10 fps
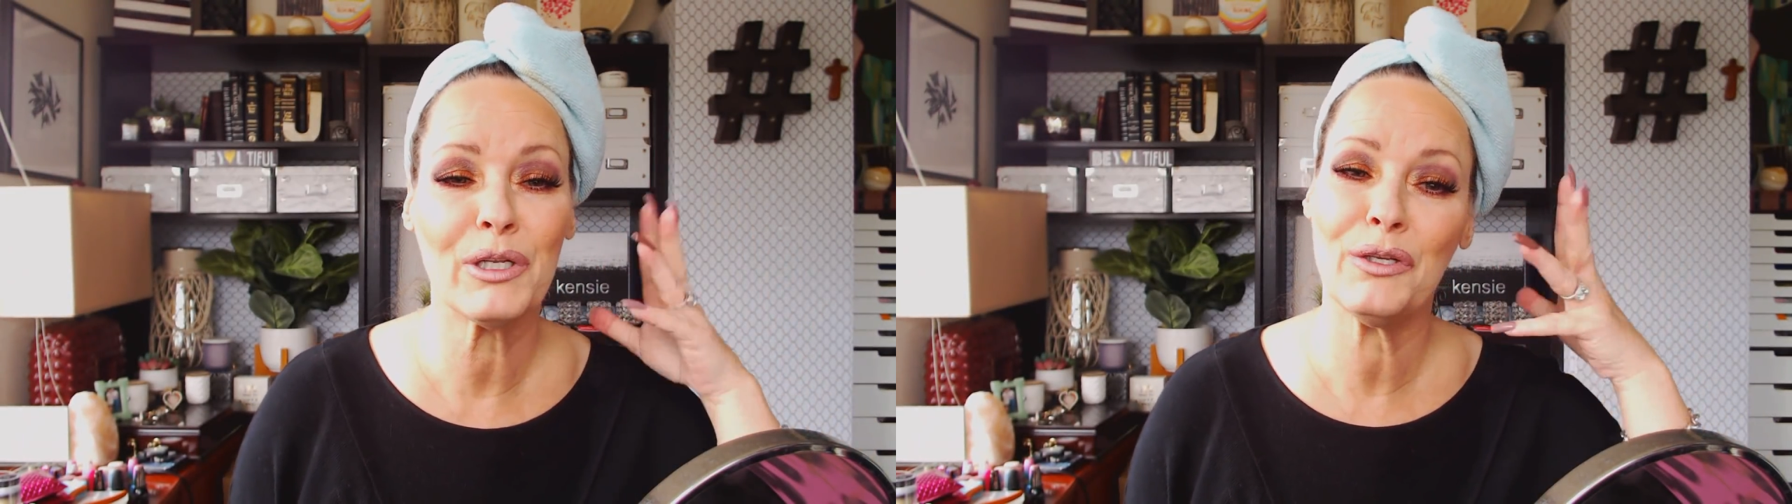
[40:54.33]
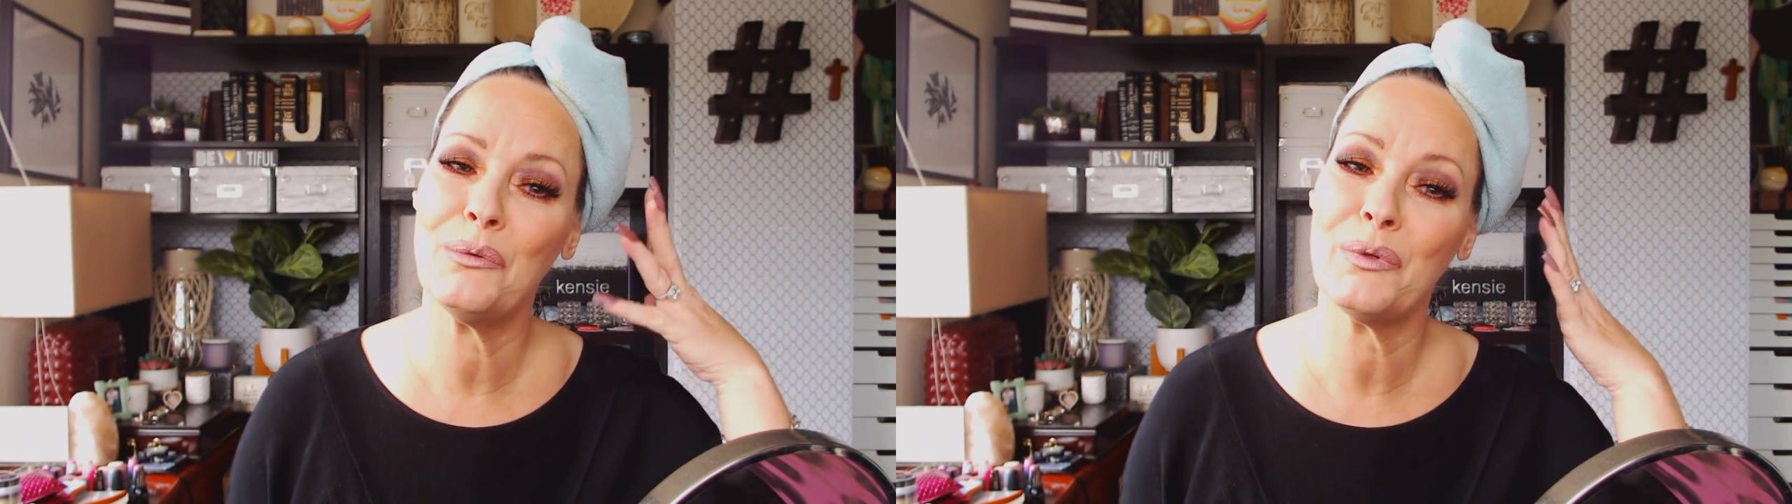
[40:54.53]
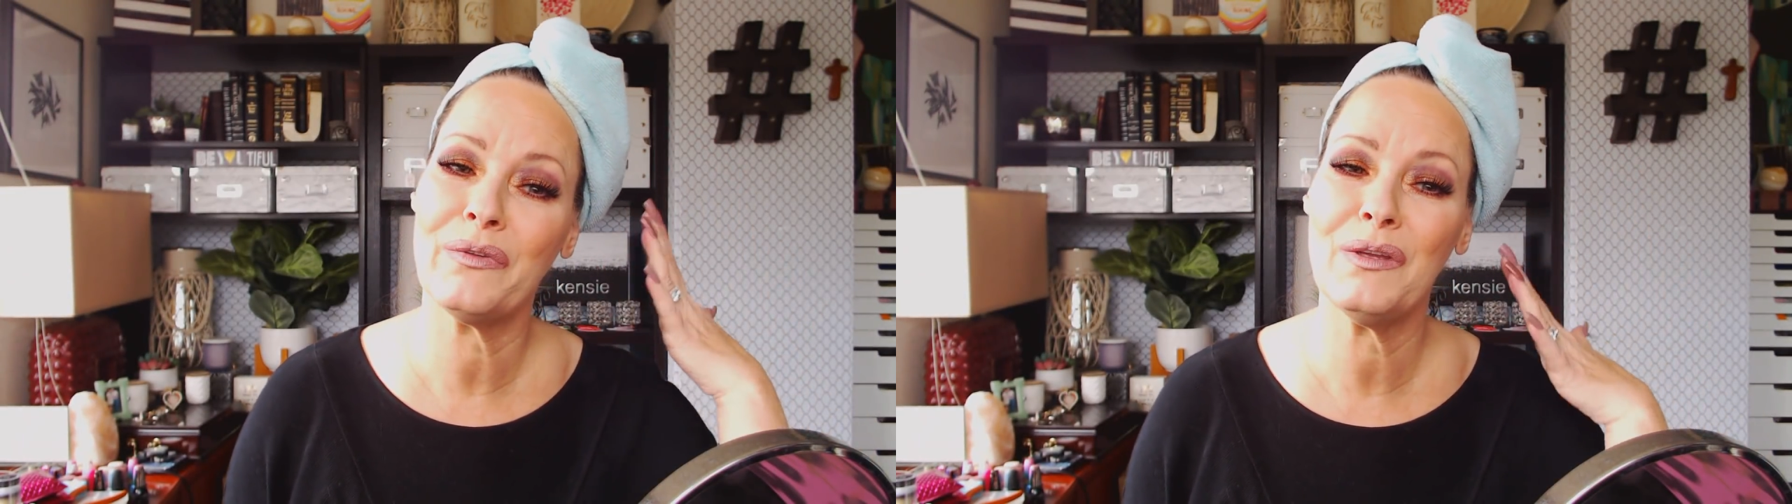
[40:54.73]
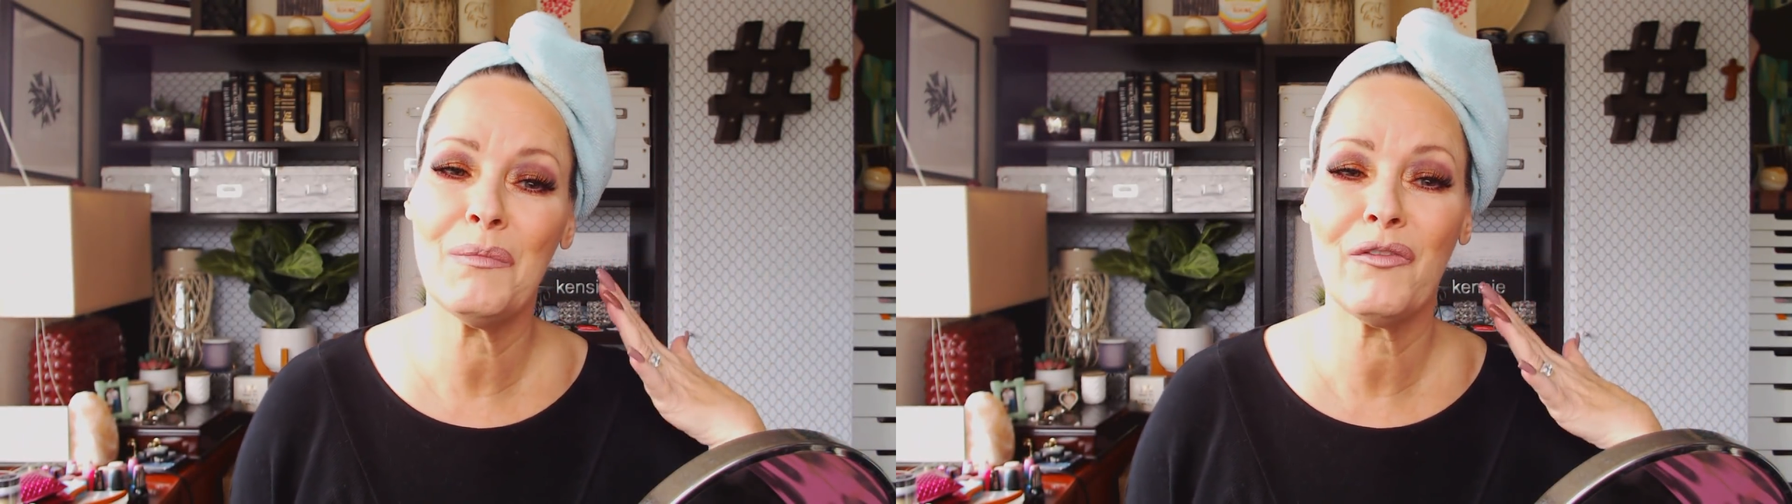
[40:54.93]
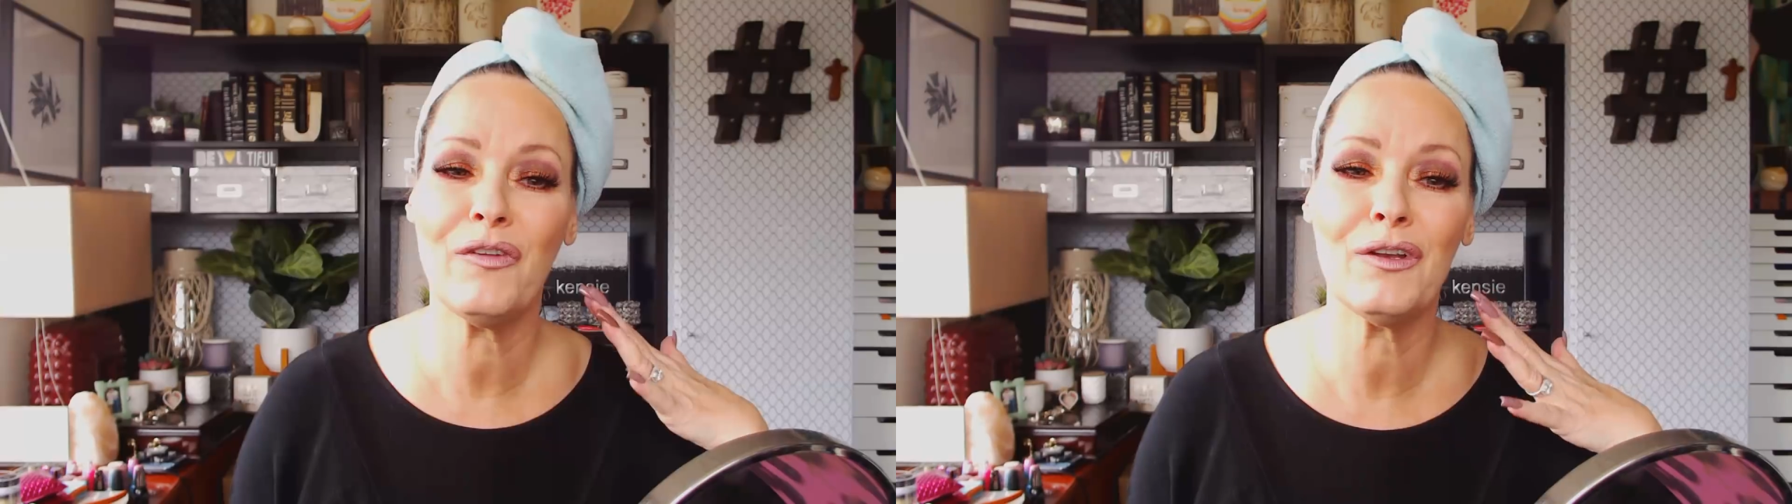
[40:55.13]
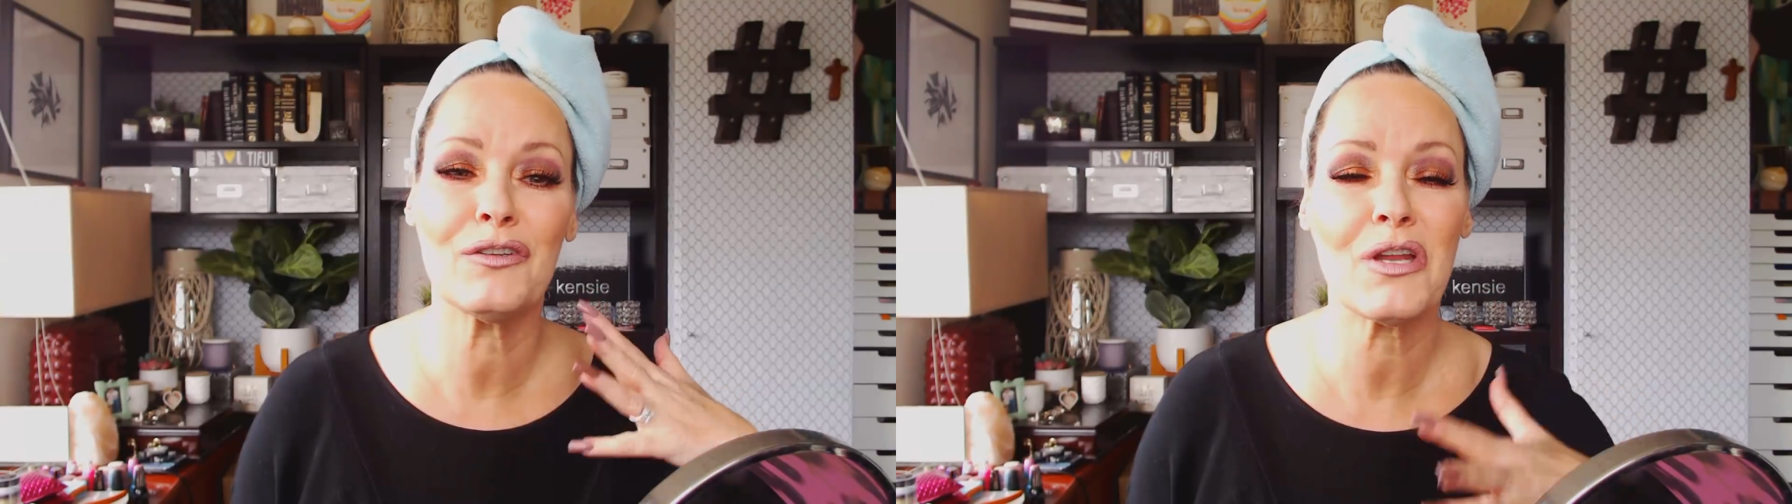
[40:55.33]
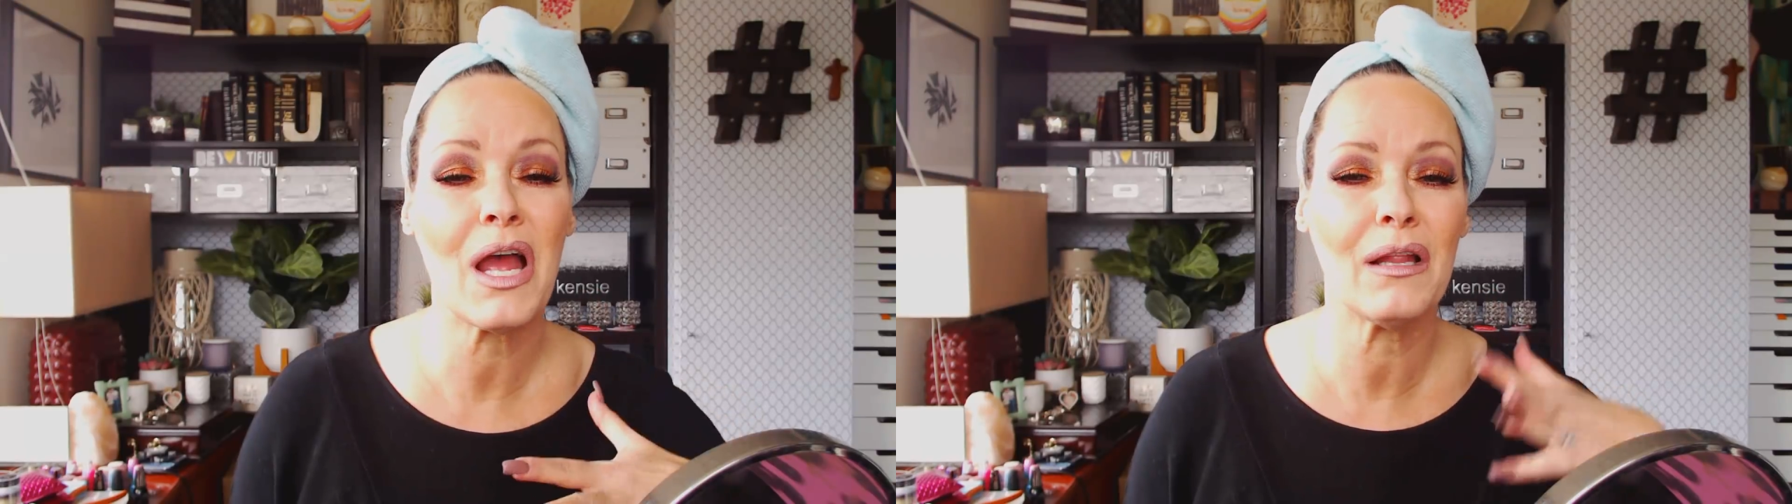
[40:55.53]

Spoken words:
but you will see my finished